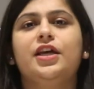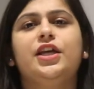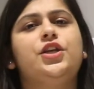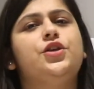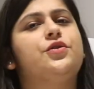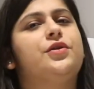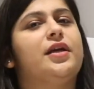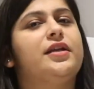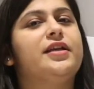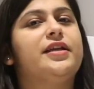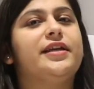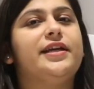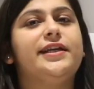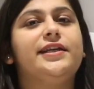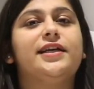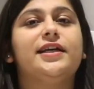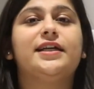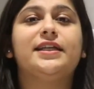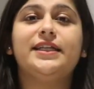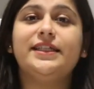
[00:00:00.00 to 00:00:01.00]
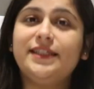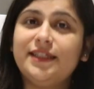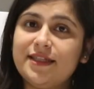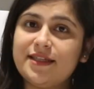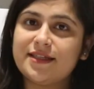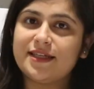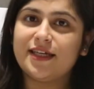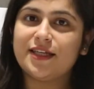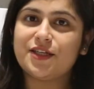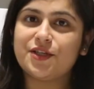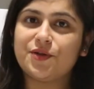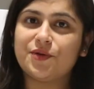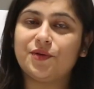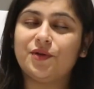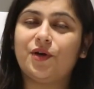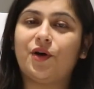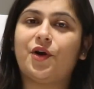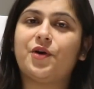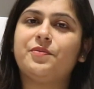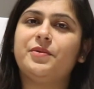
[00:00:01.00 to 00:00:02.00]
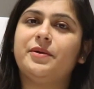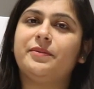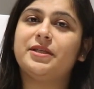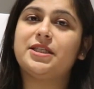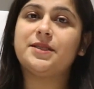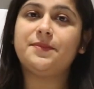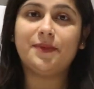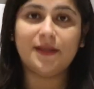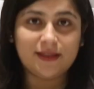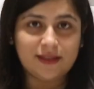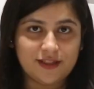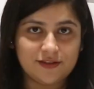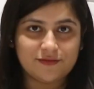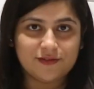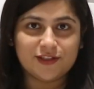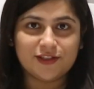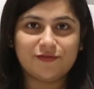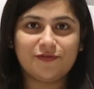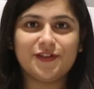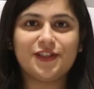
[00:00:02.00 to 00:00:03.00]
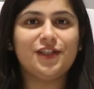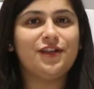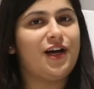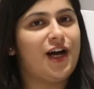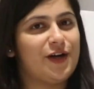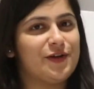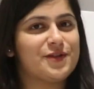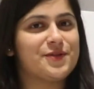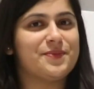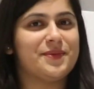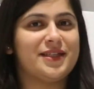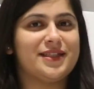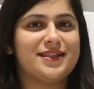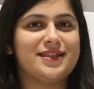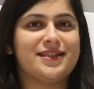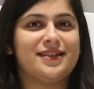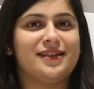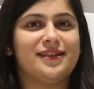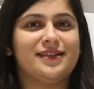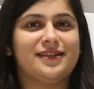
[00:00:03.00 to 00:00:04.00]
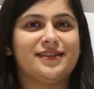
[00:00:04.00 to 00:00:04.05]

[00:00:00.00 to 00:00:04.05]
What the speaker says: You can create a cleaning schedule or maybe split the work with your housemates.